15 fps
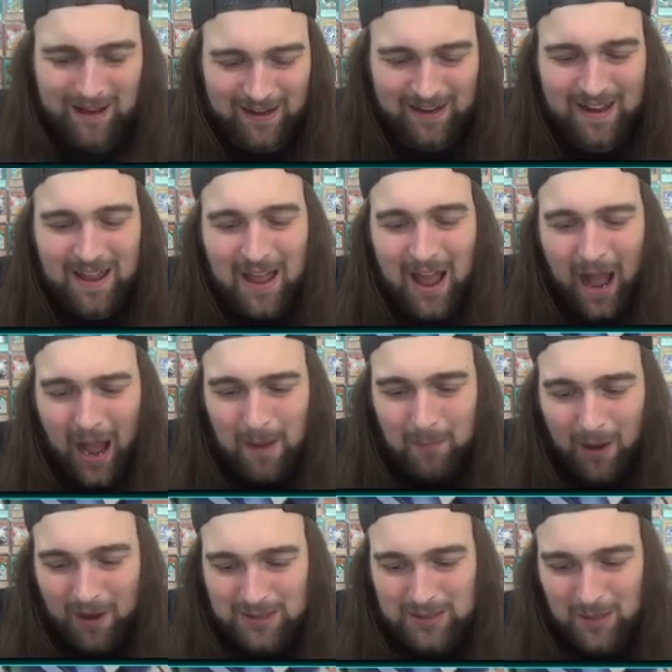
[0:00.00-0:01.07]
but
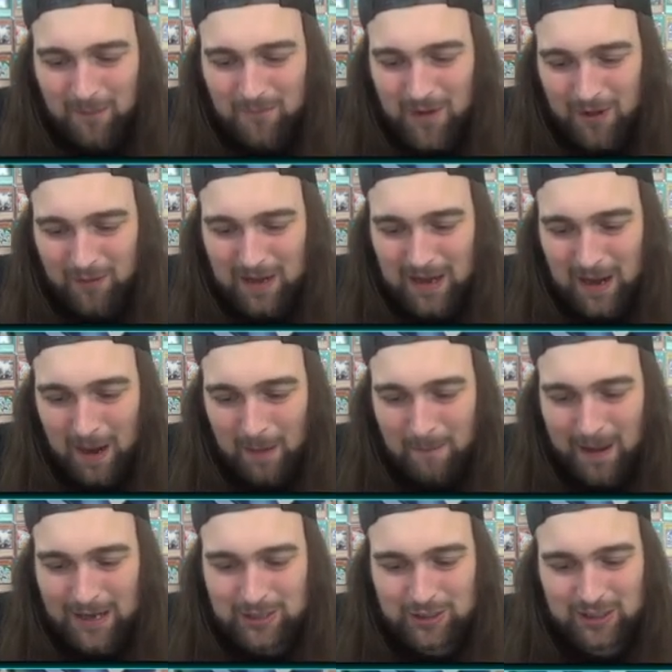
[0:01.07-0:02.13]
I'm also very uh,
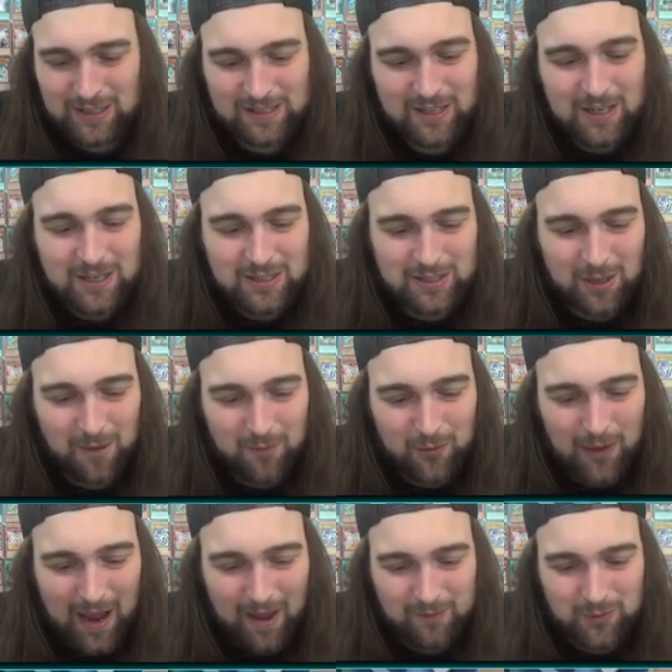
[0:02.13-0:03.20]
patient, so if
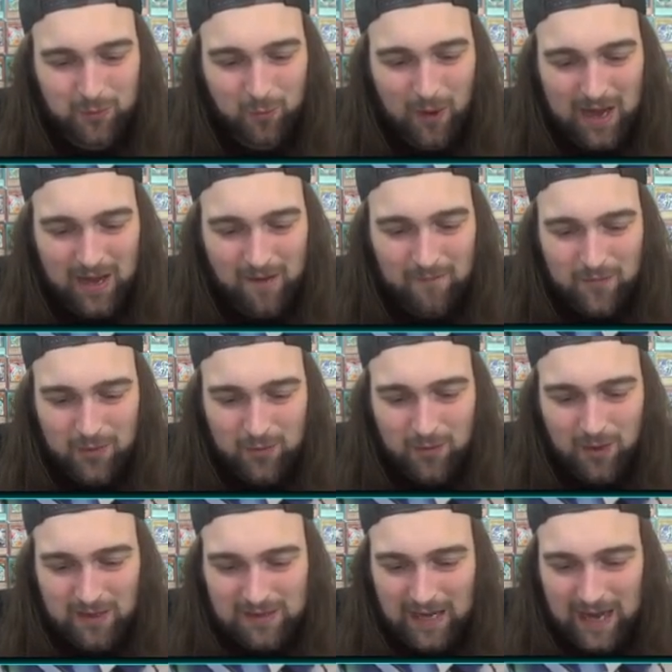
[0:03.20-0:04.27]
you have to wait a
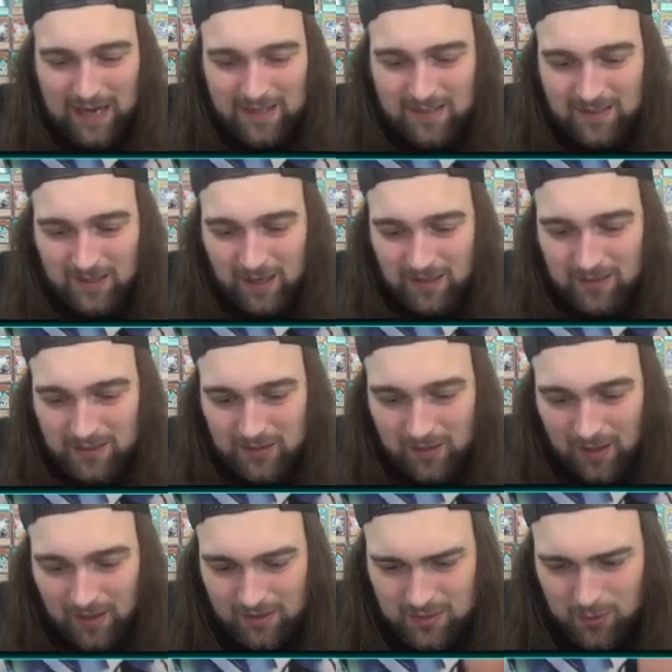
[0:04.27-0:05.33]
few uh, days uh,
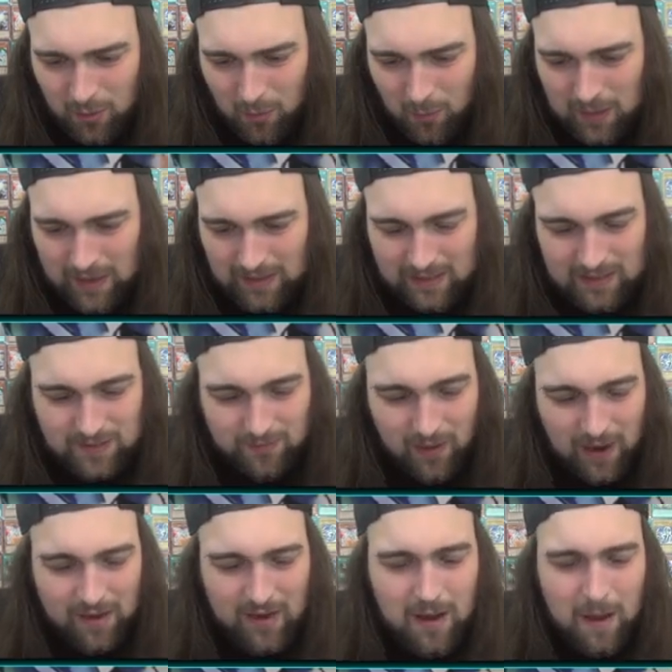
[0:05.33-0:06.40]
uh, to a week, that's
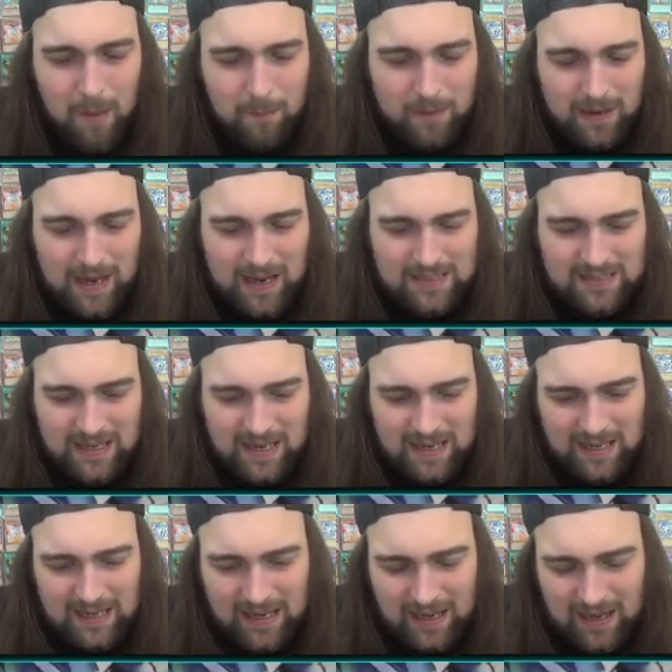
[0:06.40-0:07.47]
fine. P.S.
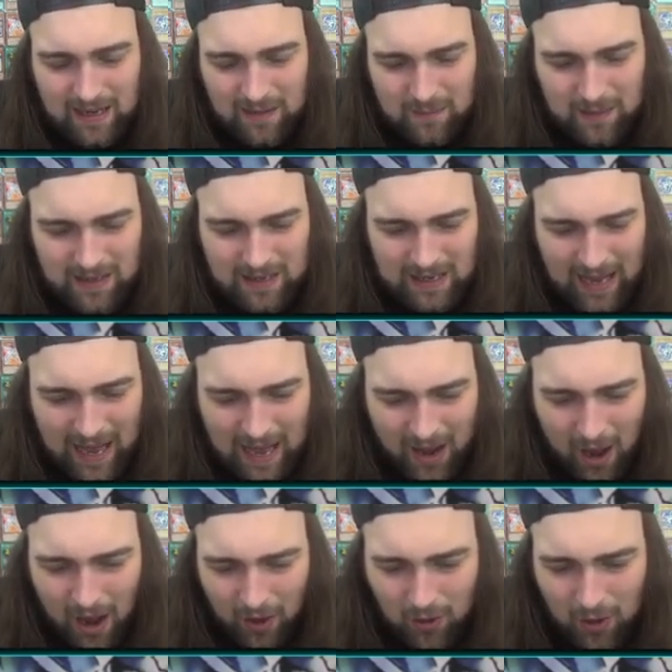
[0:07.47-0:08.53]
Any uh, any
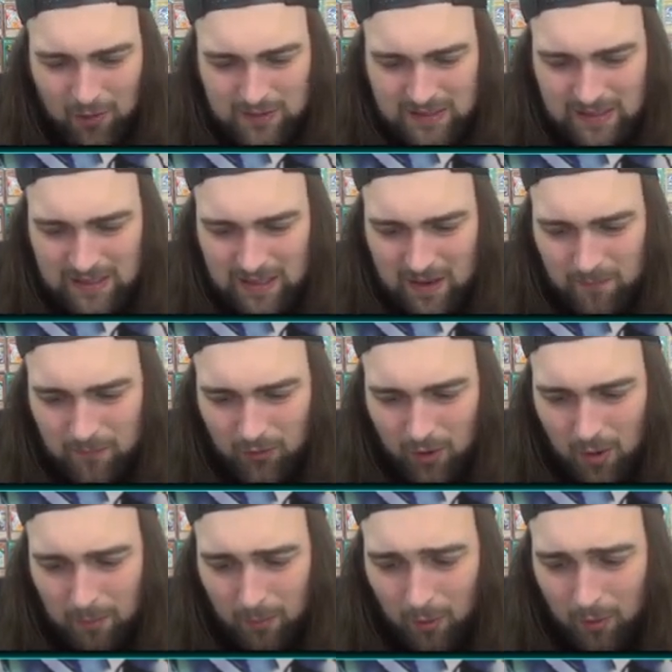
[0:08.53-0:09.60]
hollows in the
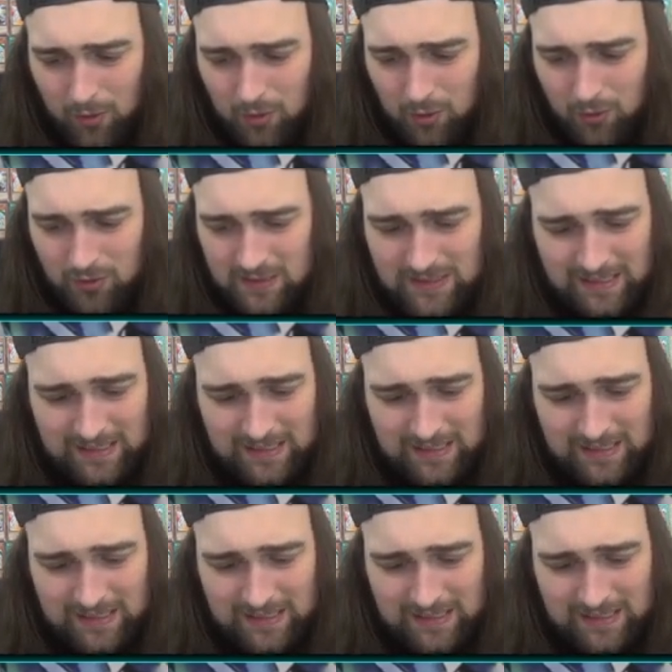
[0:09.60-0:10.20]
envelope are yours